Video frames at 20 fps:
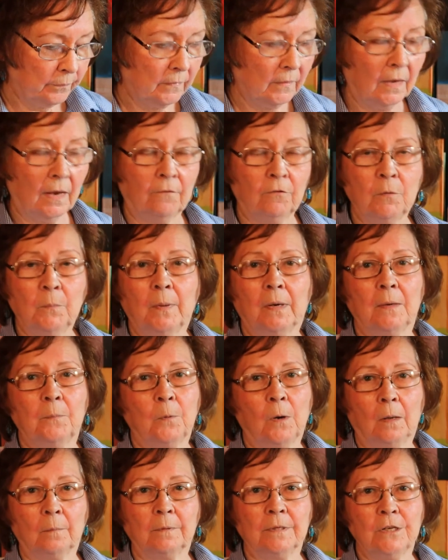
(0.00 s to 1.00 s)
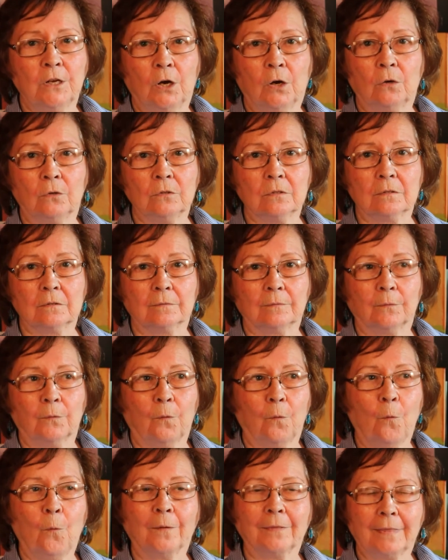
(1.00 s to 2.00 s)
everybody probably knows
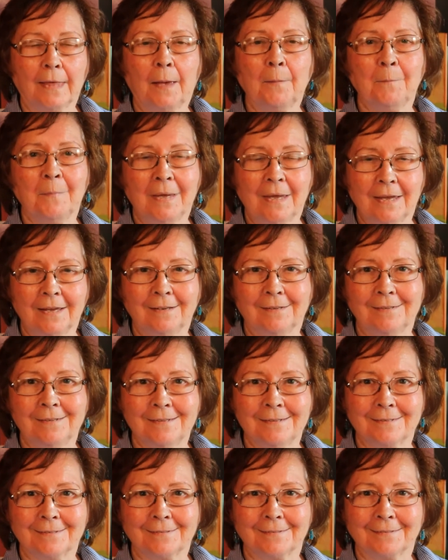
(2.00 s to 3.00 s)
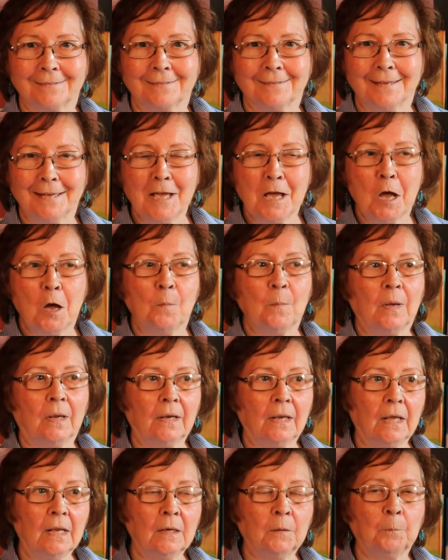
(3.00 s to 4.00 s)
what that means,
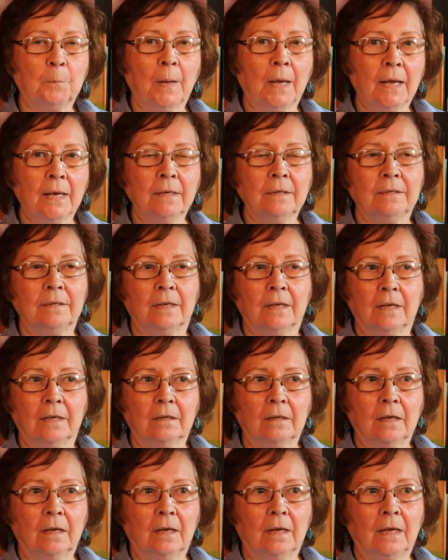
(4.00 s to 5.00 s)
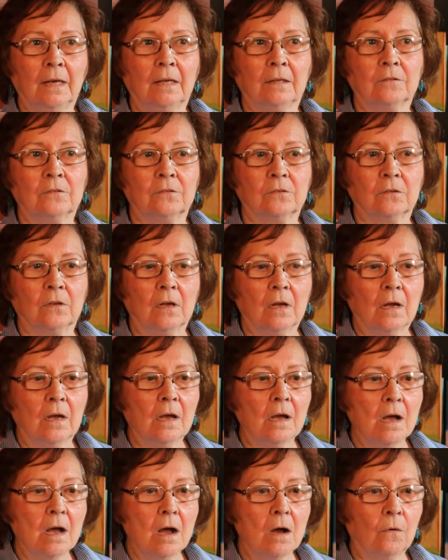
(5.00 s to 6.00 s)
but in a painting, it's
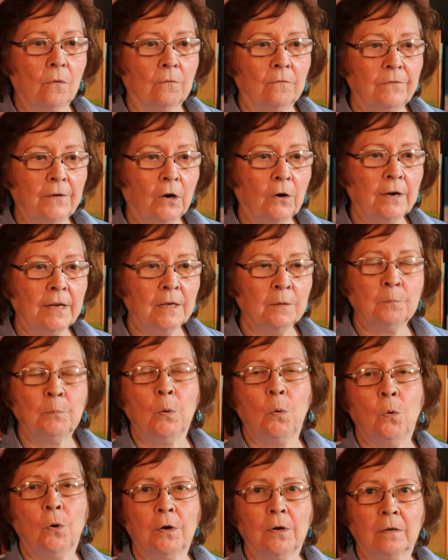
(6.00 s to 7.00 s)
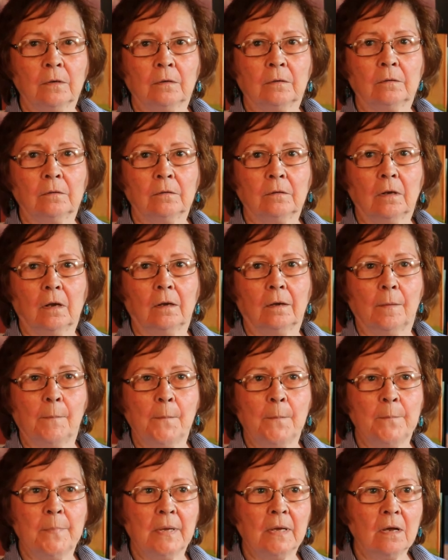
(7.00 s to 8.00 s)
very important
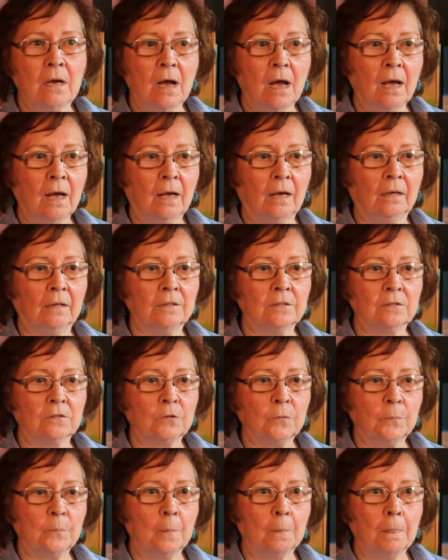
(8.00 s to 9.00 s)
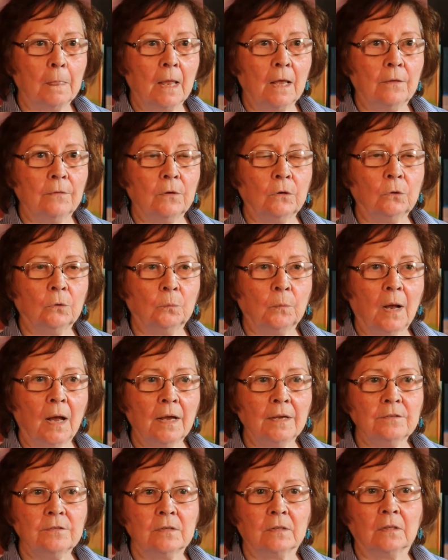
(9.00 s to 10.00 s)
because the
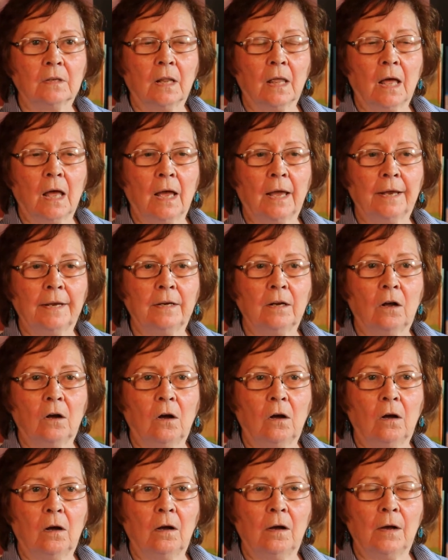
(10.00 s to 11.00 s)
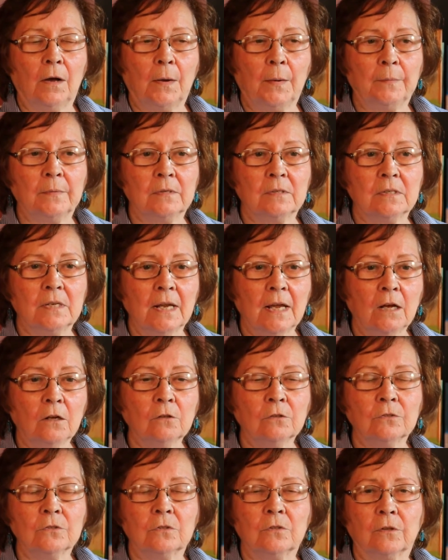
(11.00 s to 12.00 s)
horizon line
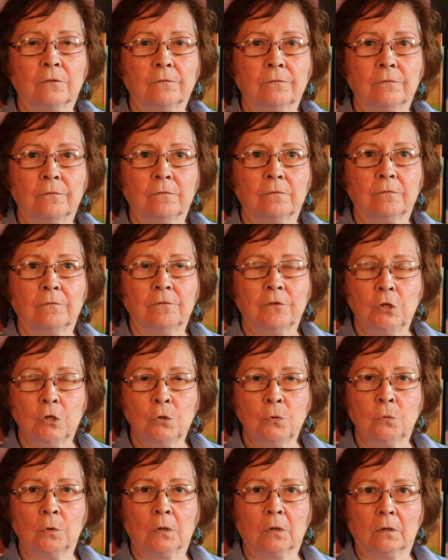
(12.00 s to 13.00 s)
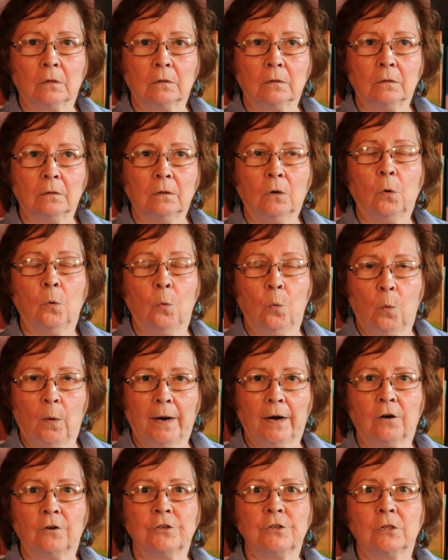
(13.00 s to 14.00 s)
tells the viewer
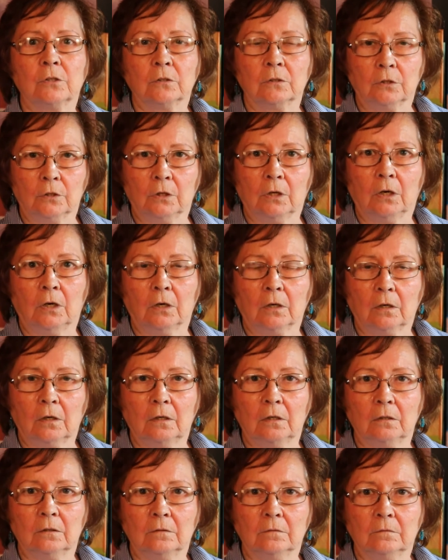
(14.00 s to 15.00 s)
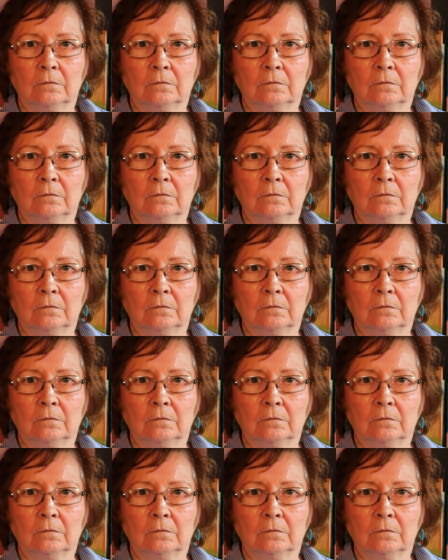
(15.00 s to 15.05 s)
where to look.